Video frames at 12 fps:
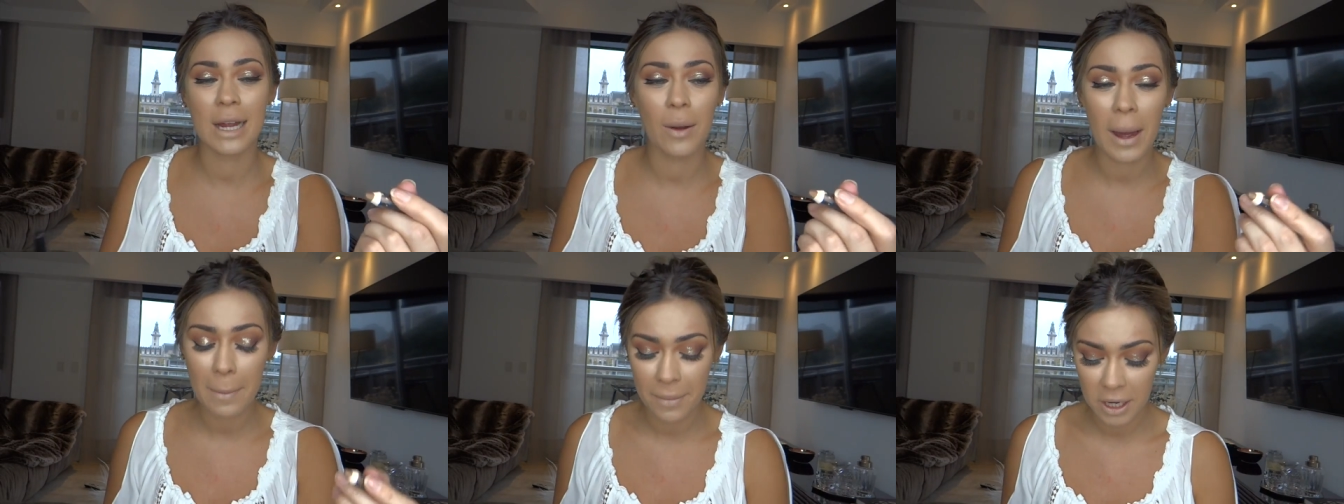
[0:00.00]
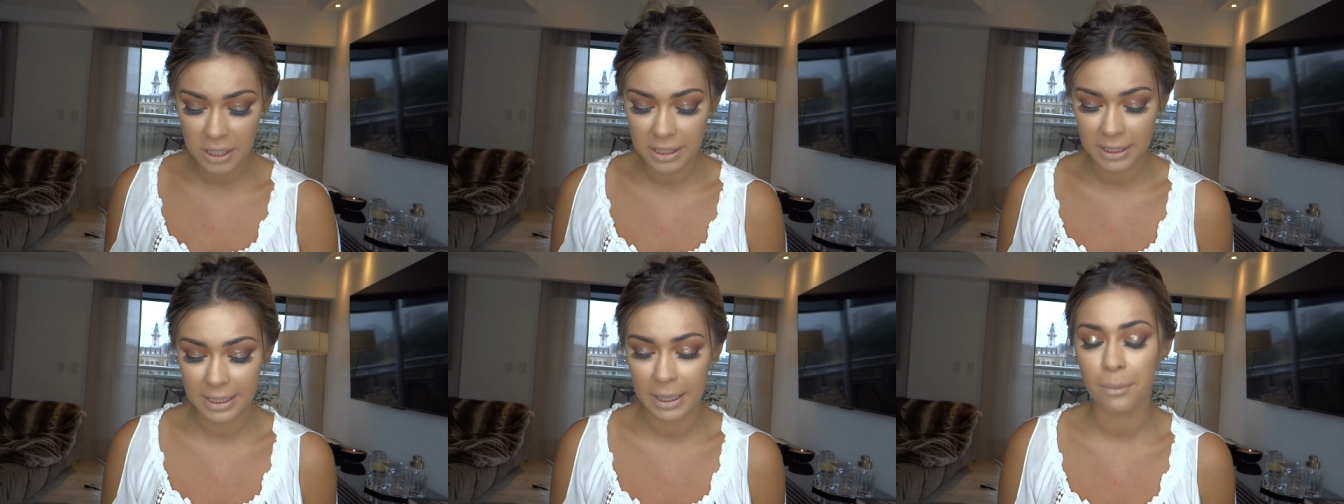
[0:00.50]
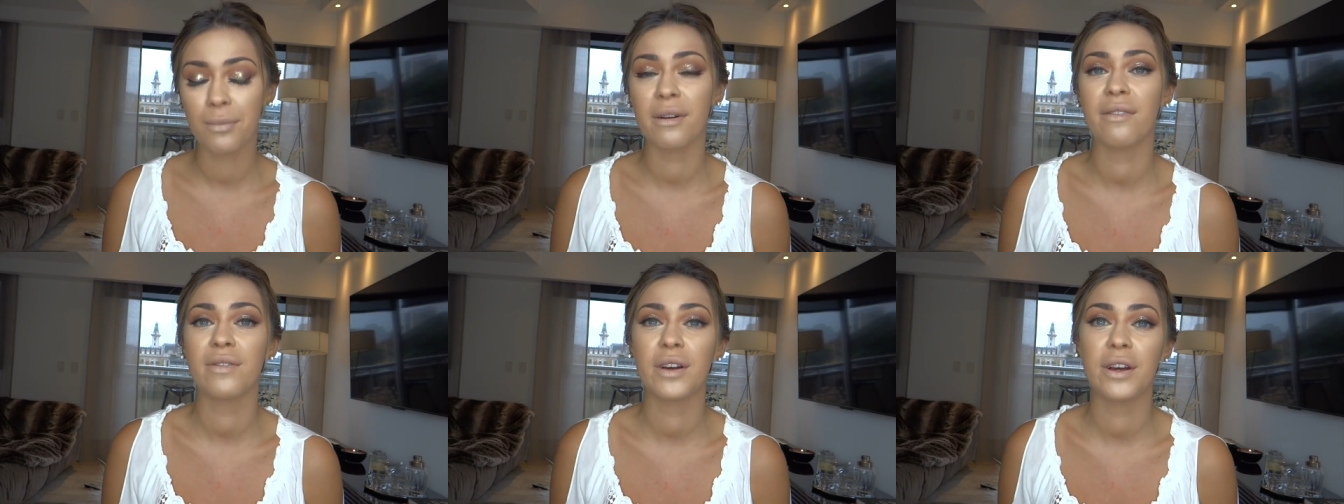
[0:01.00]
Now I personally
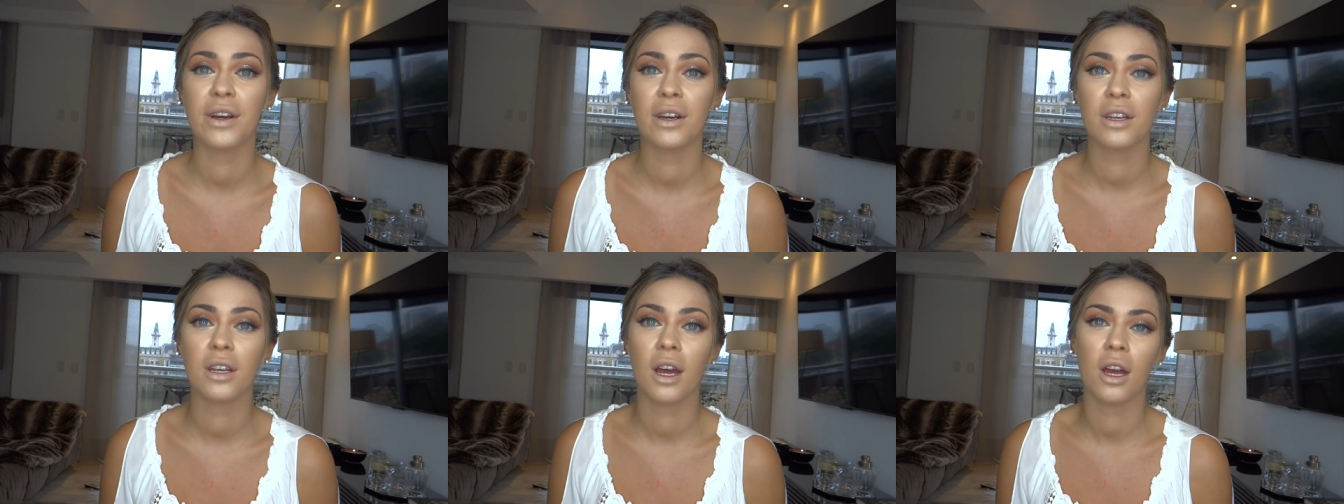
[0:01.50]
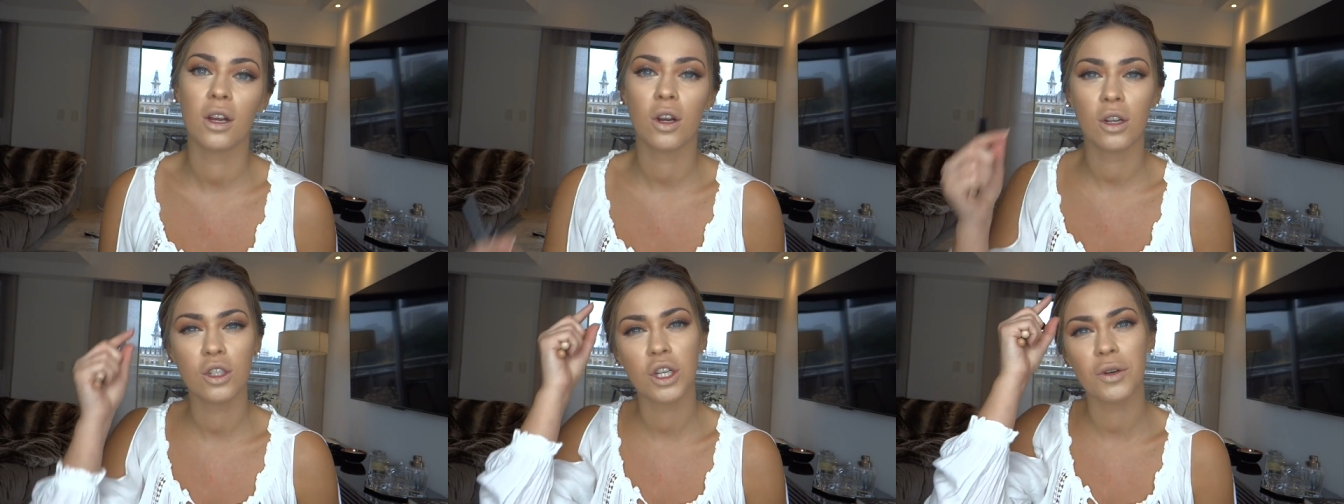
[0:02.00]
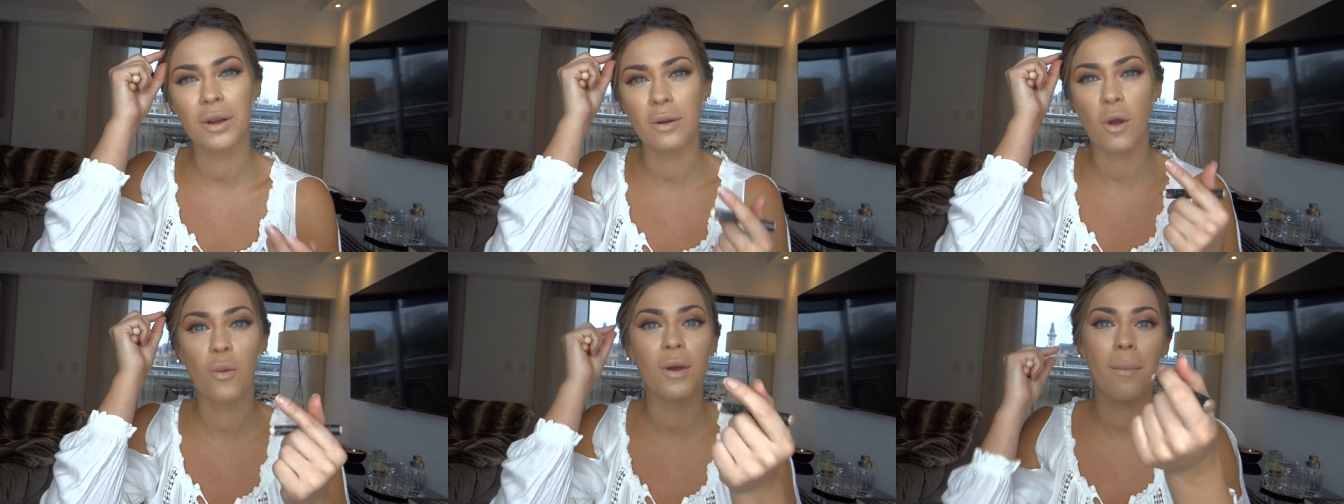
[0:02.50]
prefer
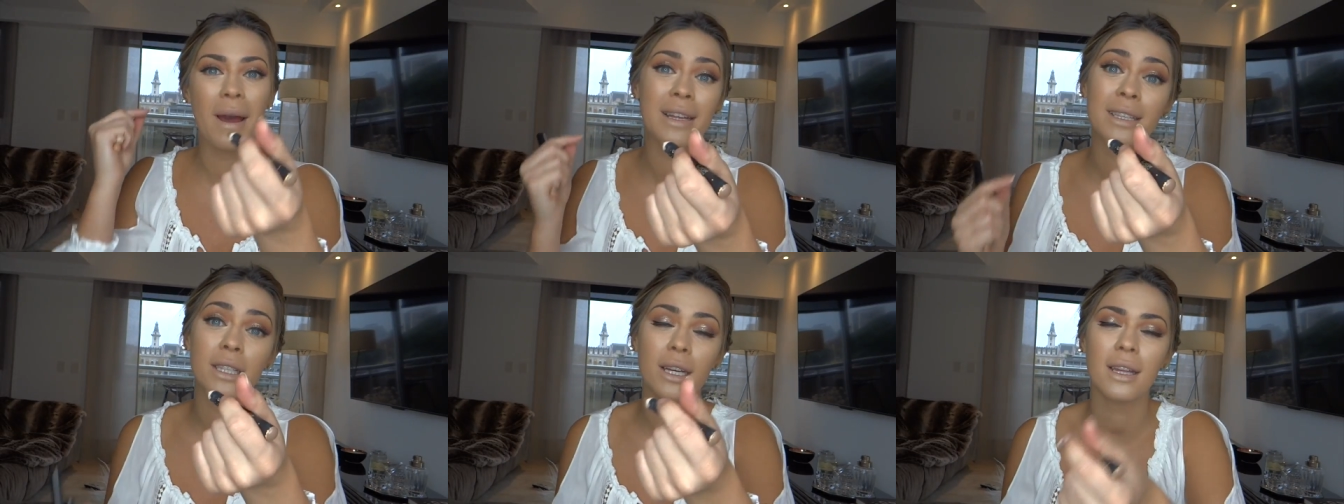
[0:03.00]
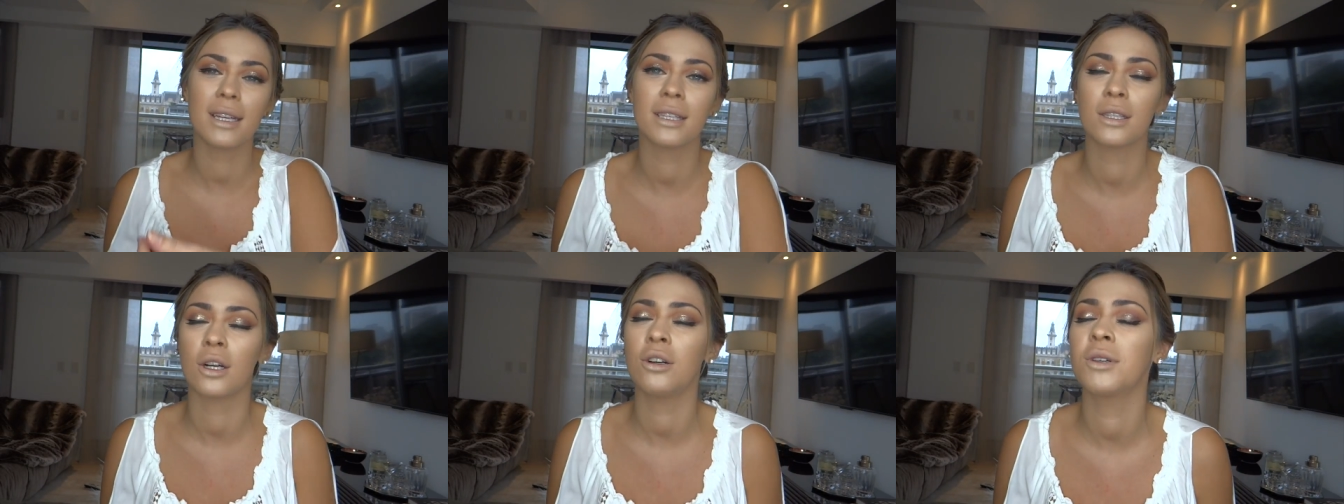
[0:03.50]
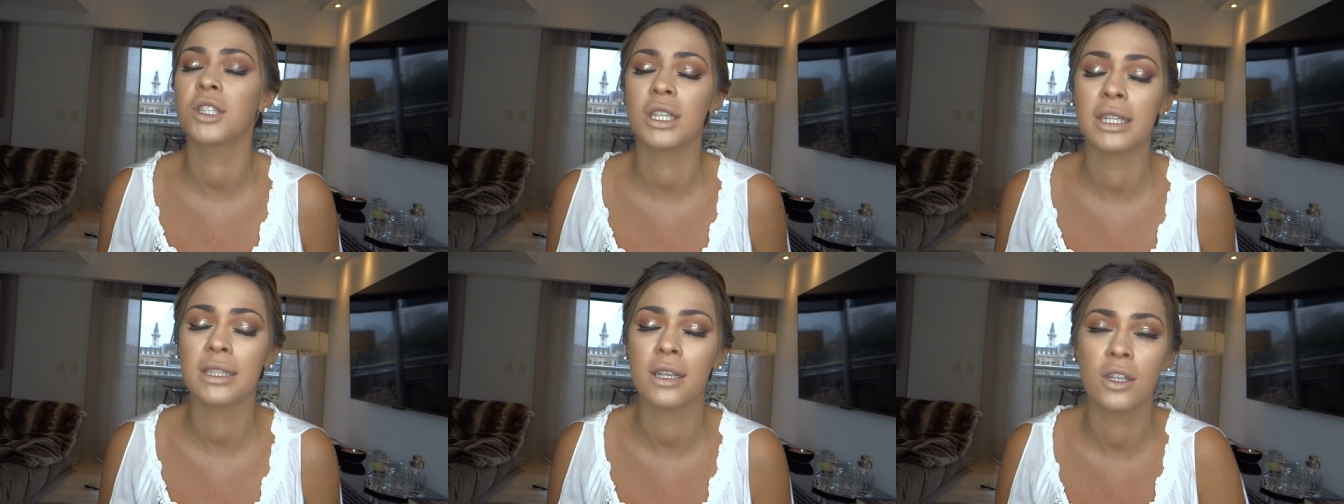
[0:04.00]
contouring with a pencil. It's so much
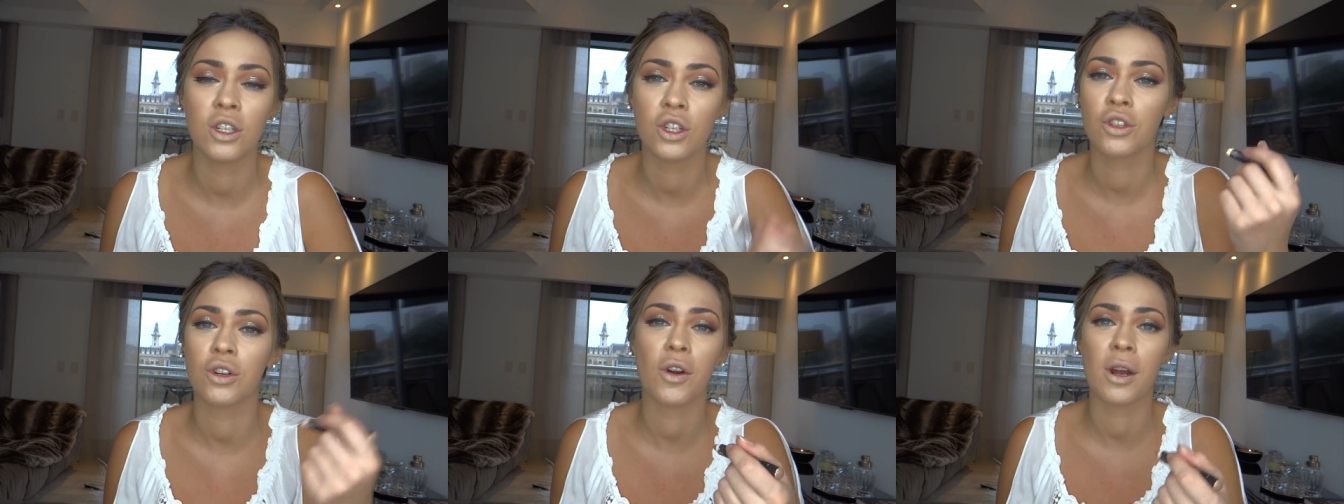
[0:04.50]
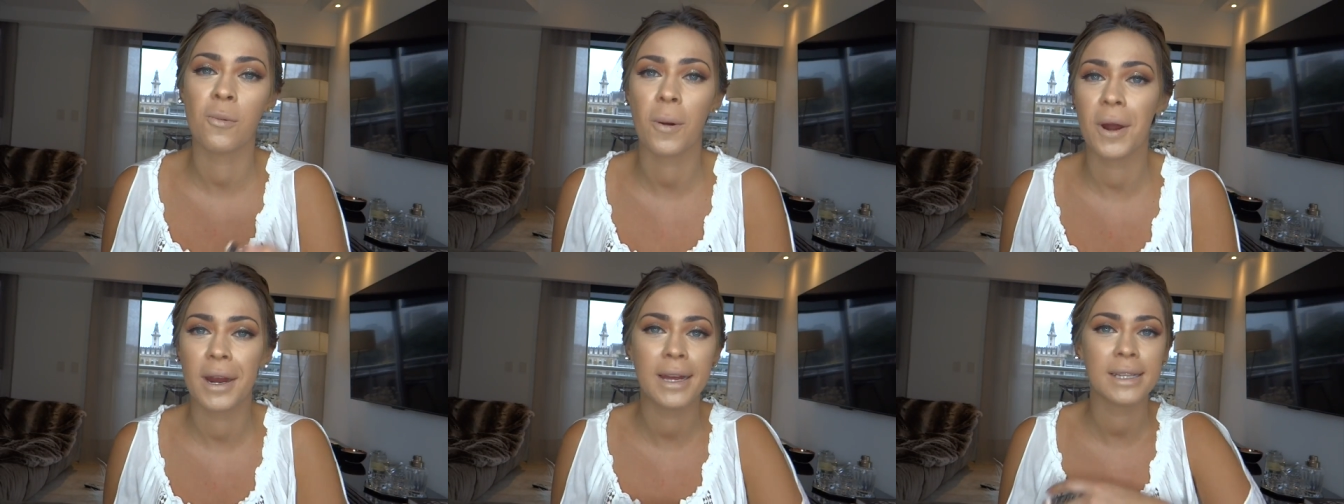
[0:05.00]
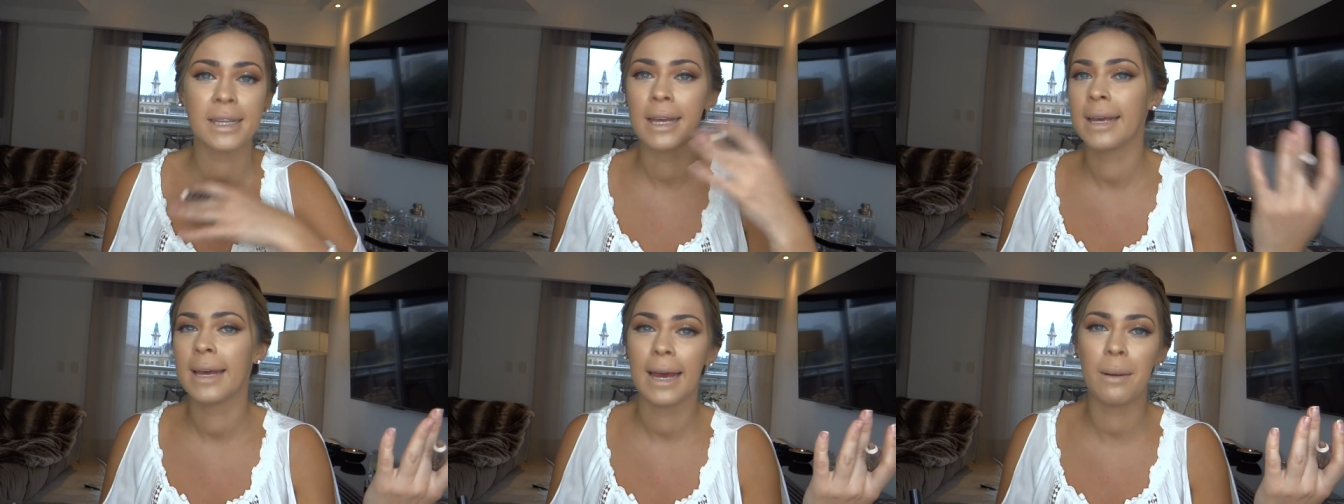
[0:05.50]
easier. You just draw it on where it is
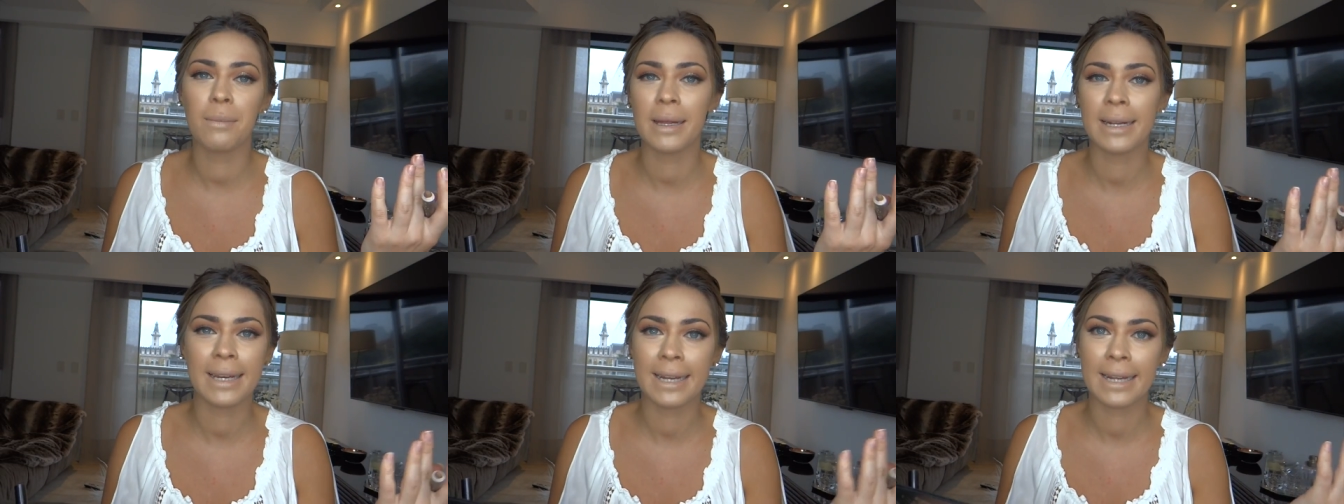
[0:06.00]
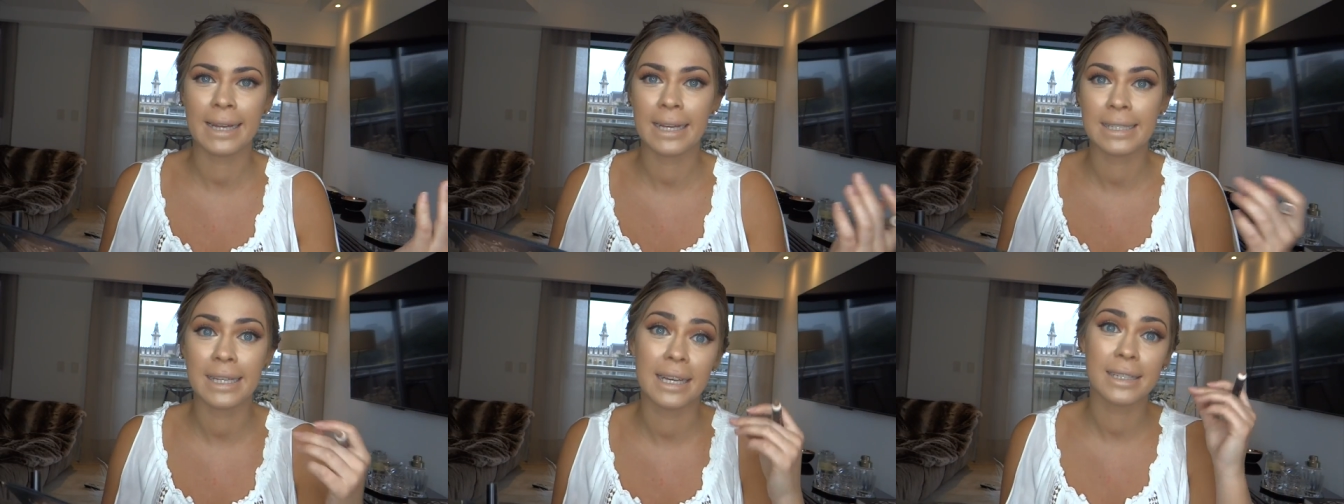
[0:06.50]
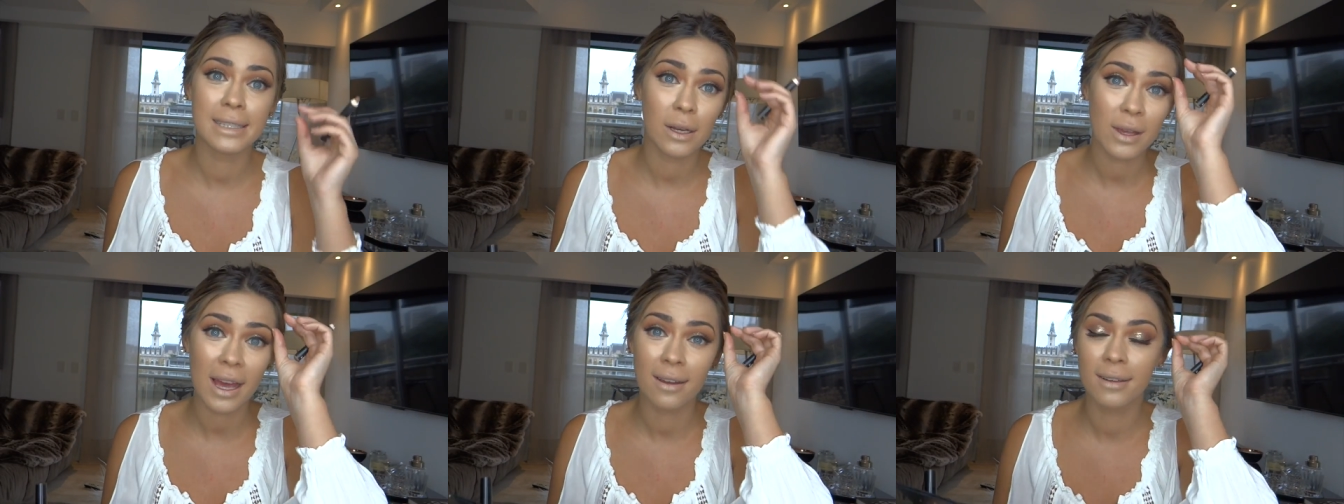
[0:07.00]
and blend it in and that's it.
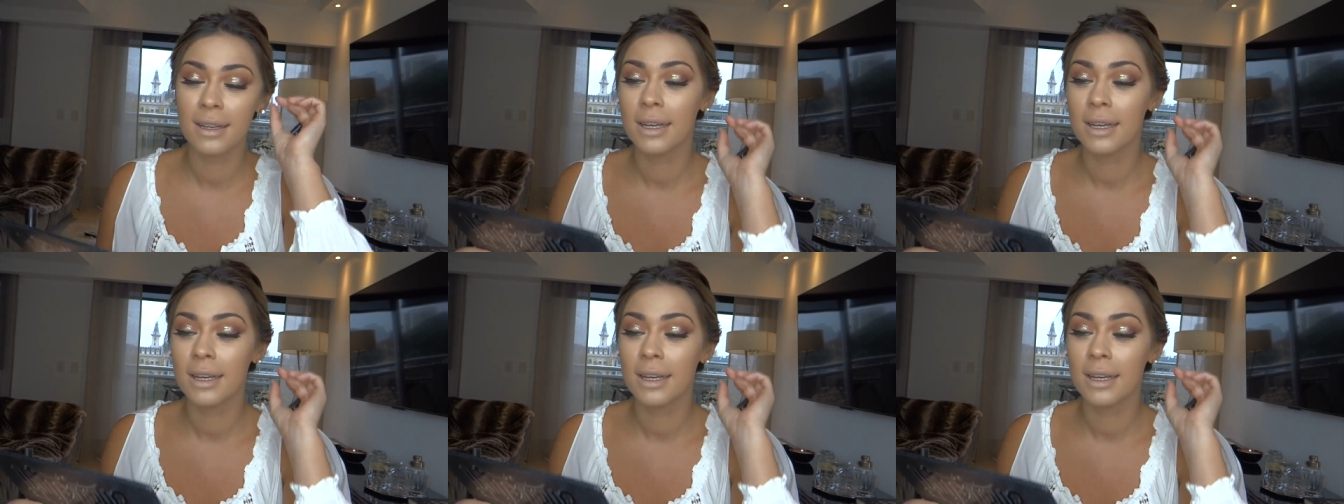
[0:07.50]
So yeah.